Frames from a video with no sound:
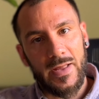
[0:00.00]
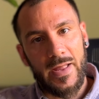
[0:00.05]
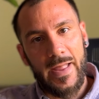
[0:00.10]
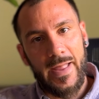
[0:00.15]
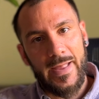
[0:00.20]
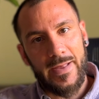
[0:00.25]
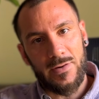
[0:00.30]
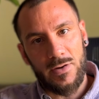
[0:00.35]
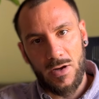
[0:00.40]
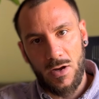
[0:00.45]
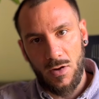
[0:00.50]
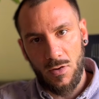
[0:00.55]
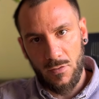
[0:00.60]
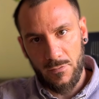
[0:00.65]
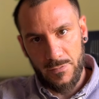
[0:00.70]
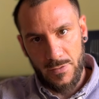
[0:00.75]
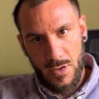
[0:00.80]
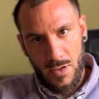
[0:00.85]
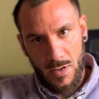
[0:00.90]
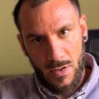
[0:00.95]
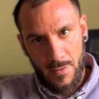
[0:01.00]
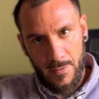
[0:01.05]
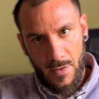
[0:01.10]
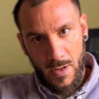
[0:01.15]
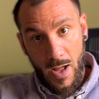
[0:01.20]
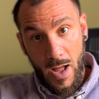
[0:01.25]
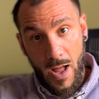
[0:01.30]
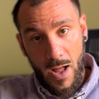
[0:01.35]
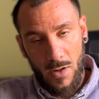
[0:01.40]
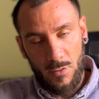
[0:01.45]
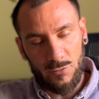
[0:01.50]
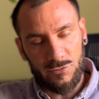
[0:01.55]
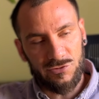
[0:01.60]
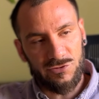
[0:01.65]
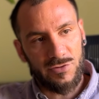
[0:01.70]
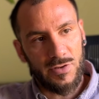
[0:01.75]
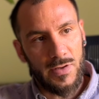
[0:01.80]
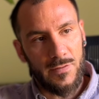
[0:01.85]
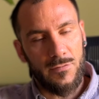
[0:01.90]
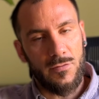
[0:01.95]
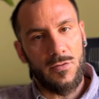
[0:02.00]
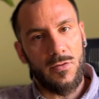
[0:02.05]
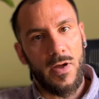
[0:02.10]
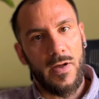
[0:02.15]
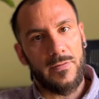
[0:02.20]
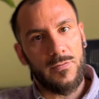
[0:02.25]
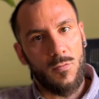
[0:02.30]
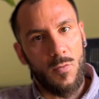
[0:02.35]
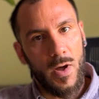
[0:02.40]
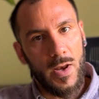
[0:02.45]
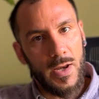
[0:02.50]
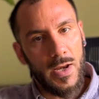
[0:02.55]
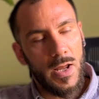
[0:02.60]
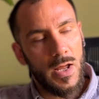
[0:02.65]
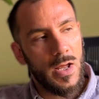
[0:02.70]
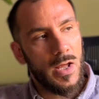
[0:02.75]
area of the house if you had one.